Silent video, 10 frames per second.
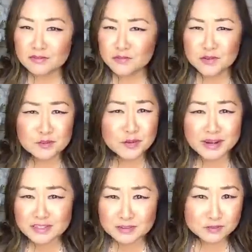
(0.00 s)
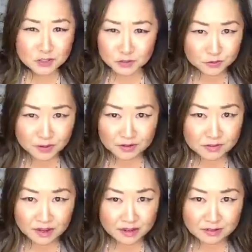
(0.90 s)
For the price of 2 of
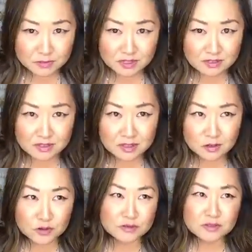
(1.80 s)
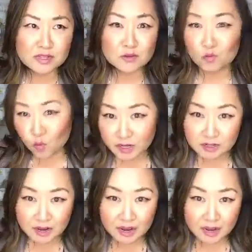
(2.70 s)
the items in here, or even like
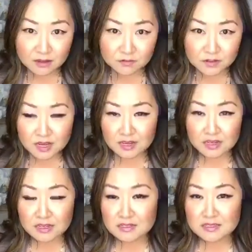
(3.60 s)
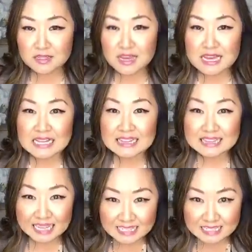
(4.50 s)
1.5, it's
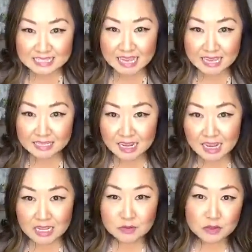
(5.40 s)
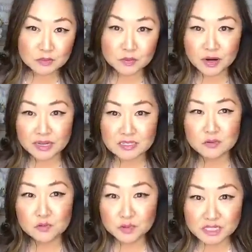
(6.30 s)
less than the price
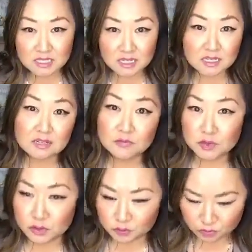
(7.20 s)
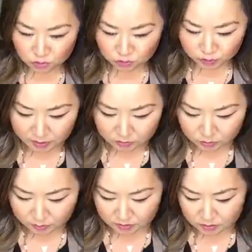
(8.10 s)
retail of what those 2 products would be.